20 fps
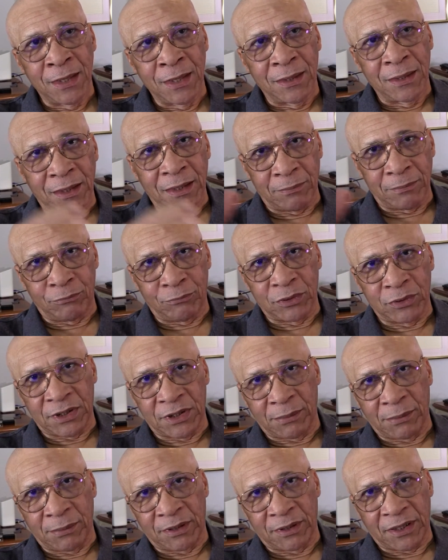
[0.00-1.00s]
than put
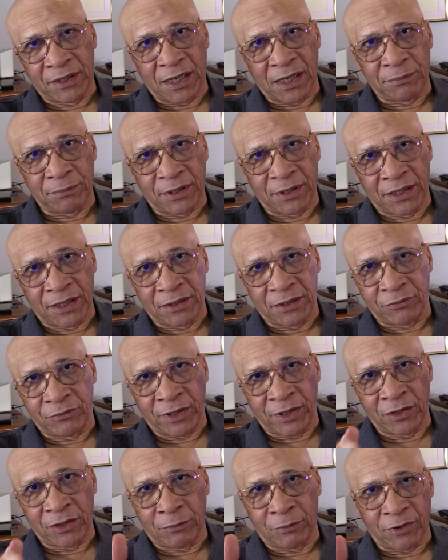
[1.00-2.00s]
them on an airplane,
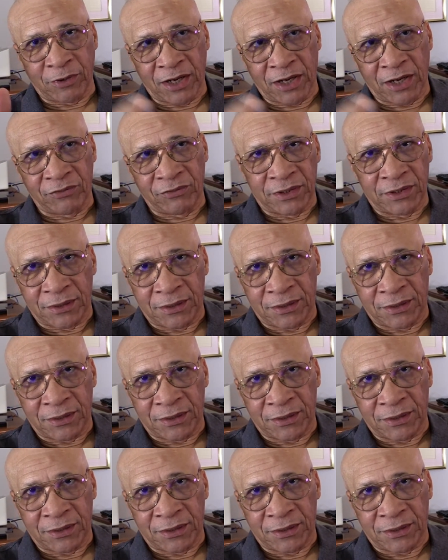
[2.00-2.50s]
regular private